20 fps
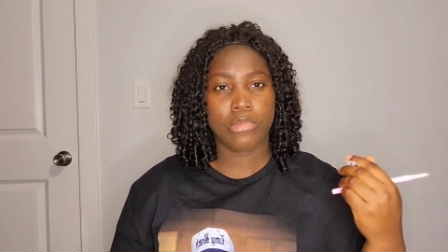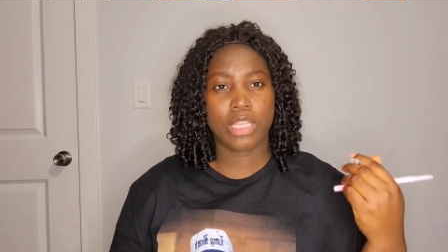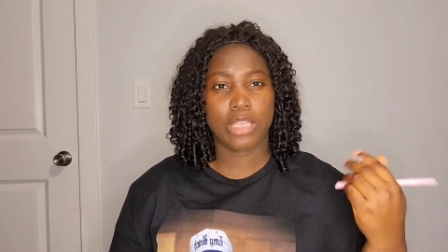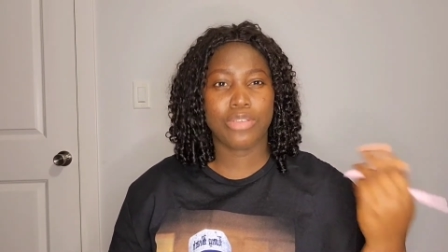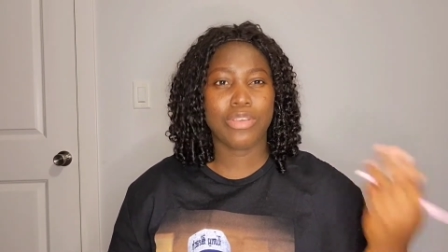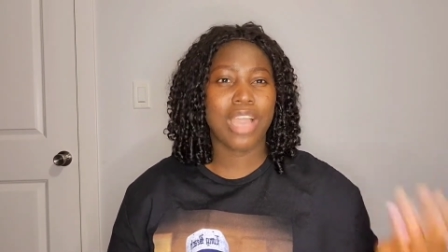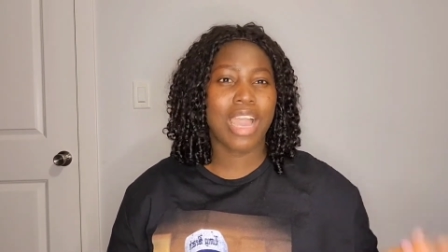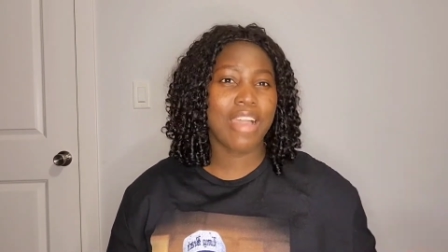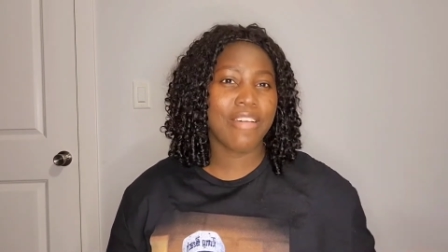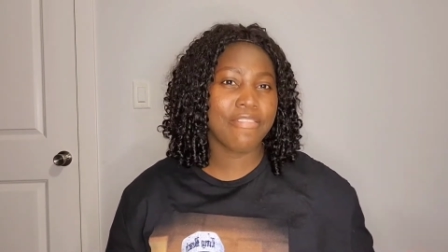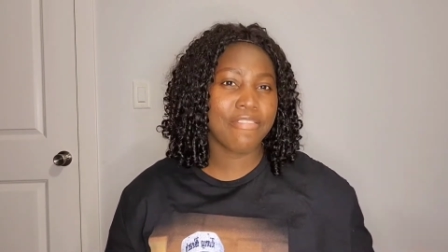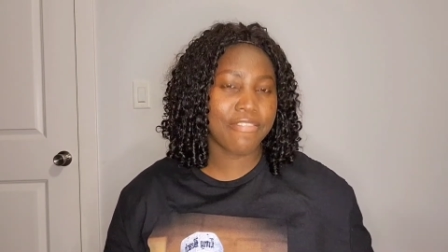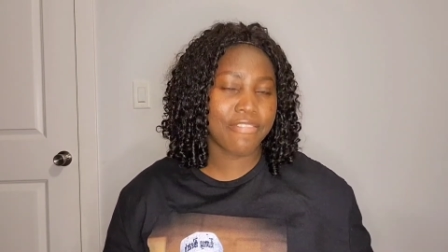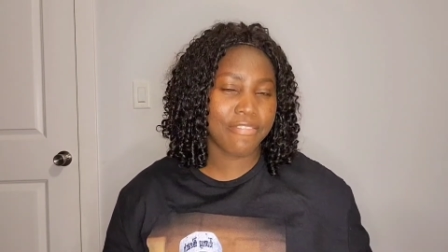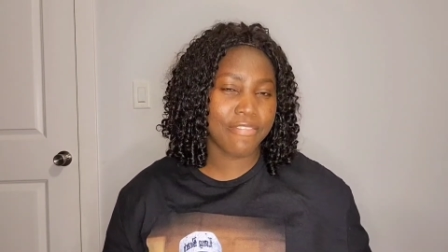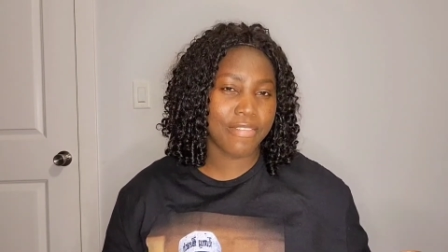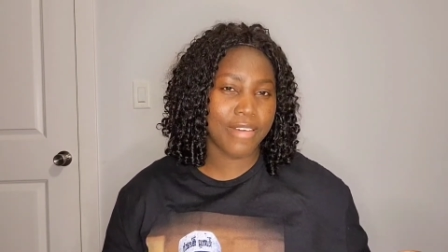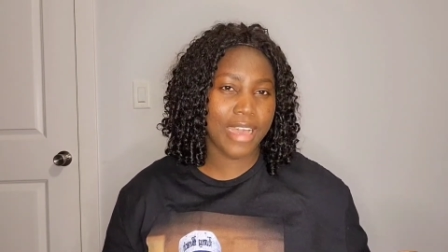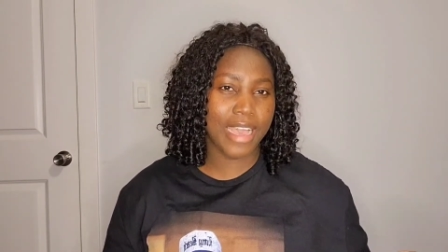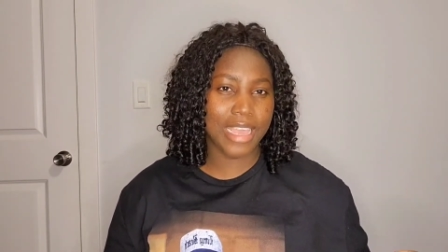you have
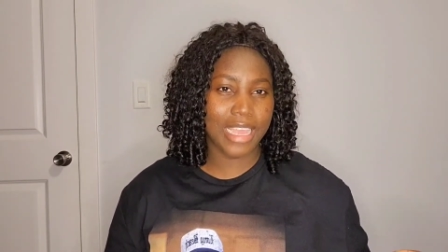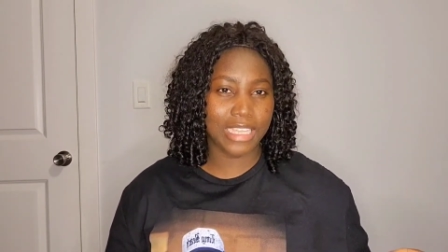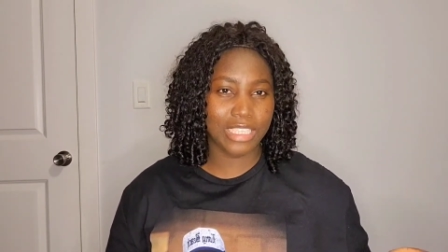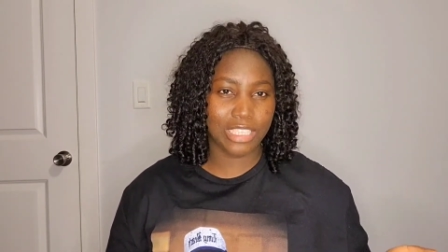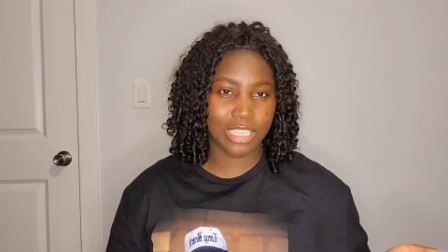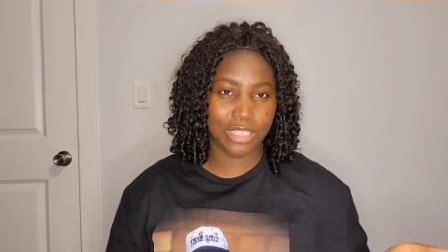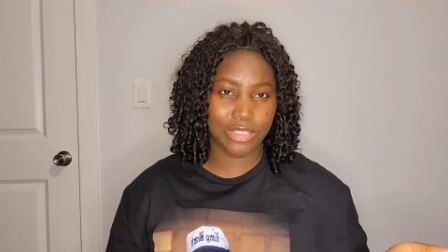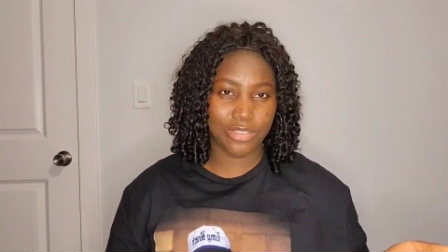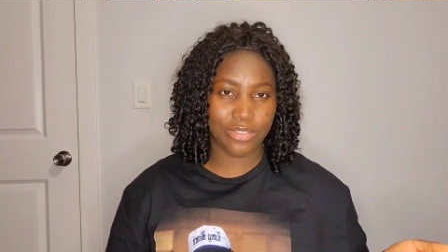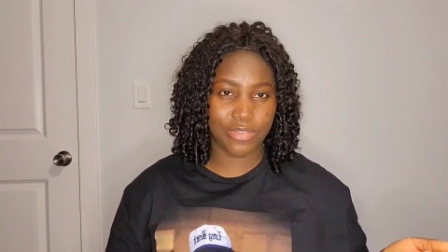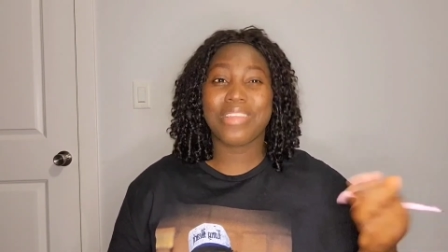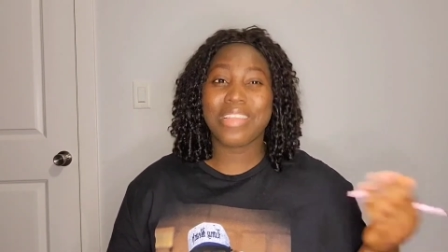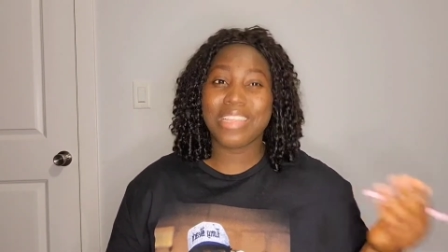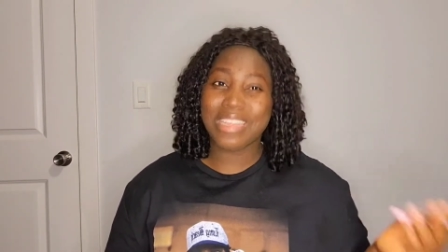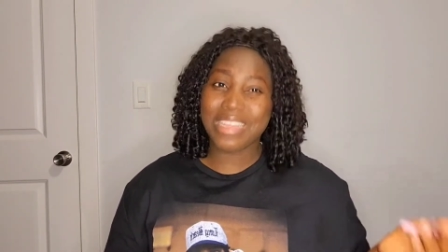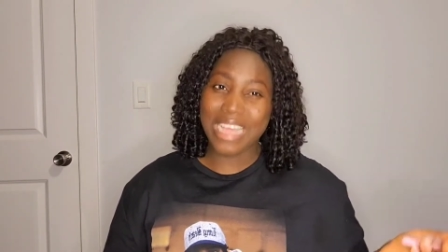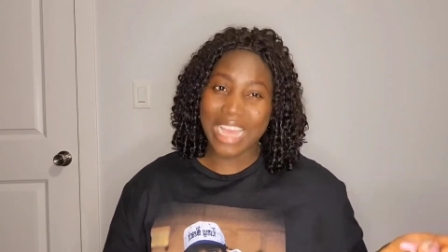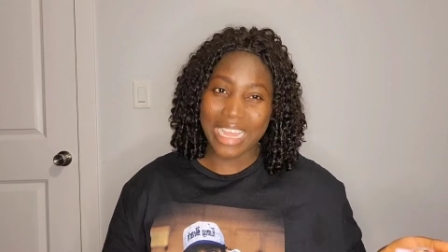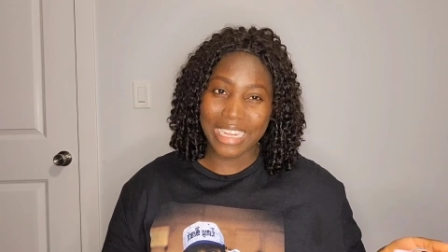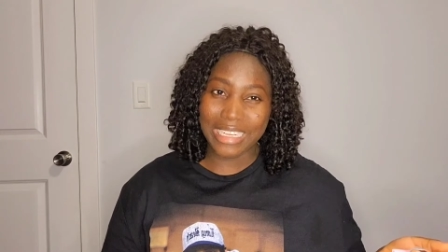higher chance other
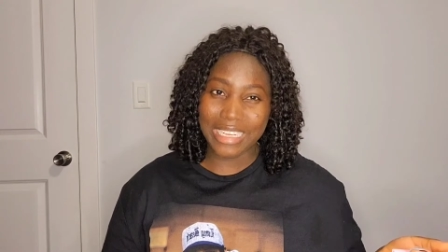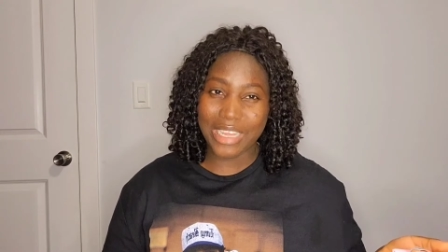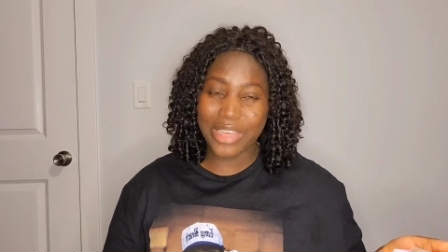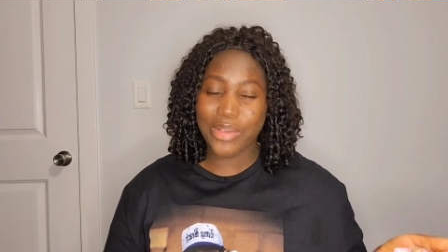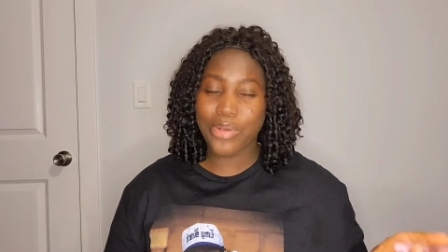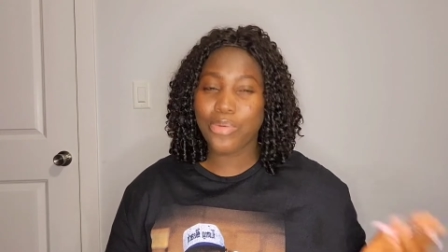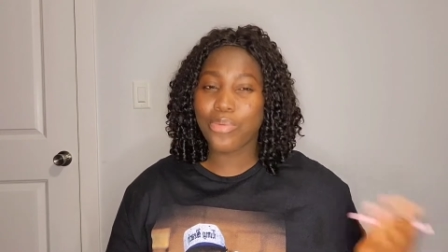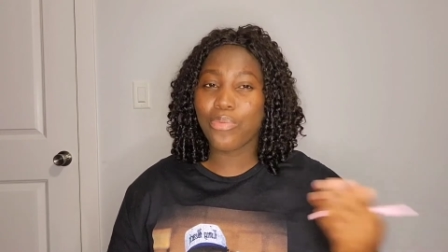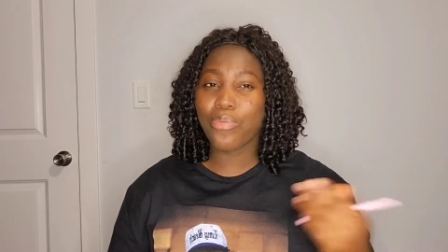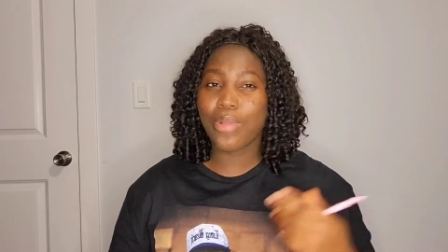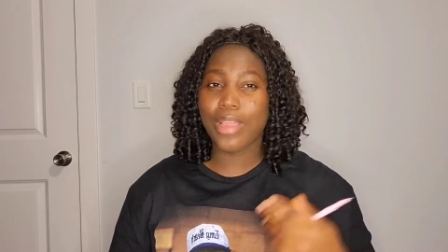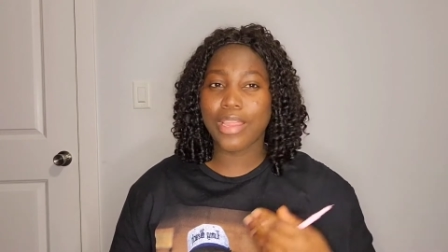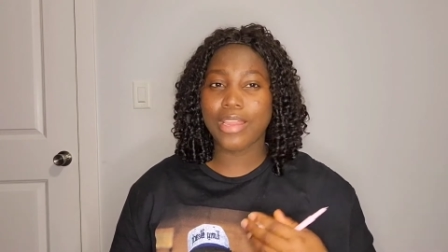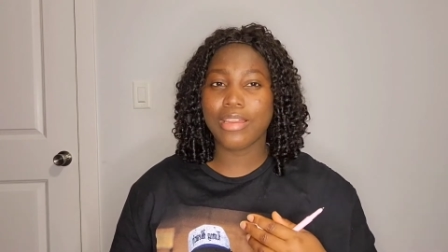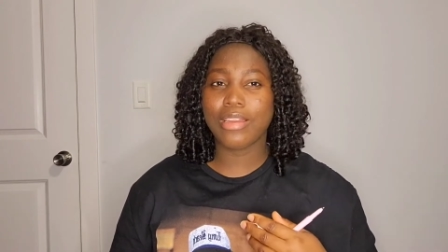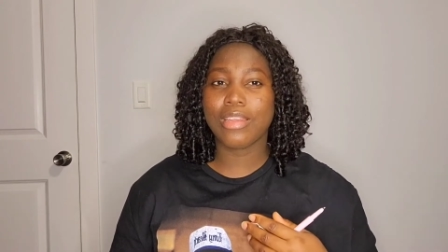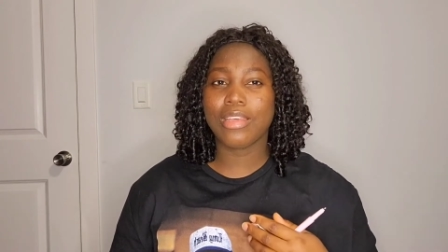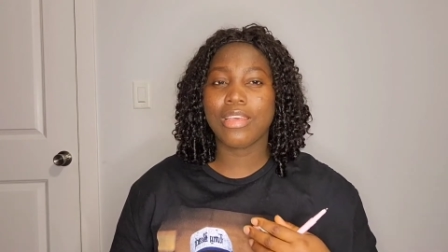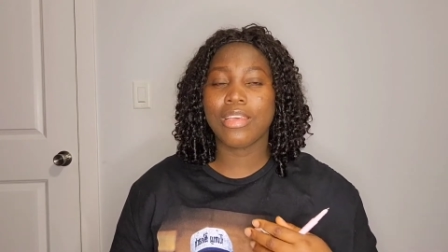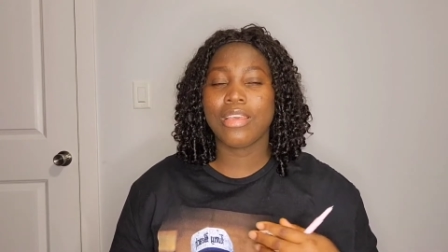than
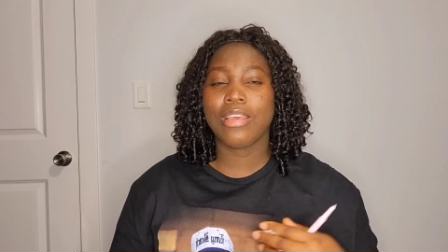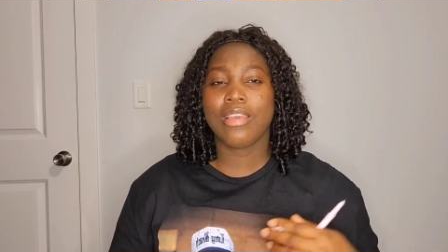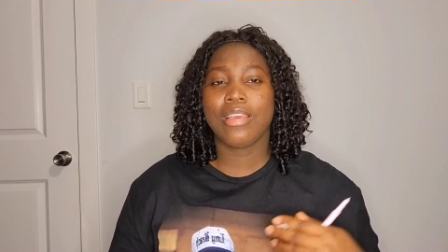when